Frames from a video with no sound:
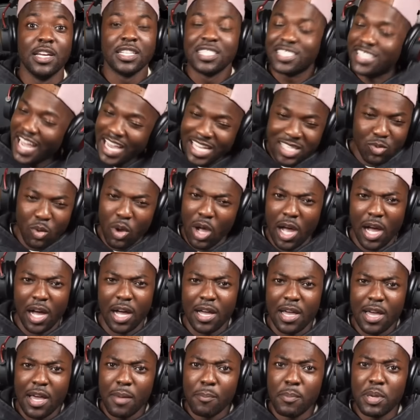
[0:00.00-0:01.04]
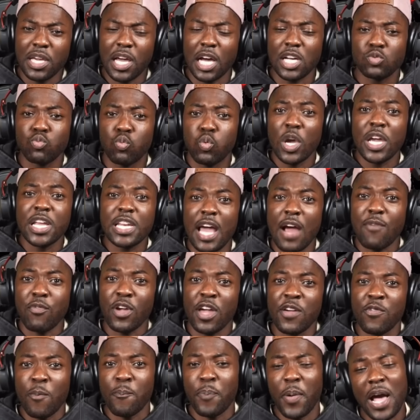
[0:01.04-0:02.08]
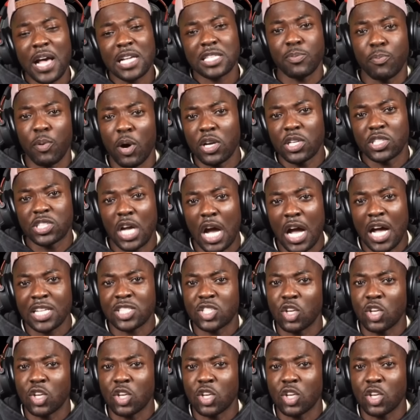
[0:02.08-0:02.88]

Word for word: That's why. Because we never yeah. even passed the ball to John.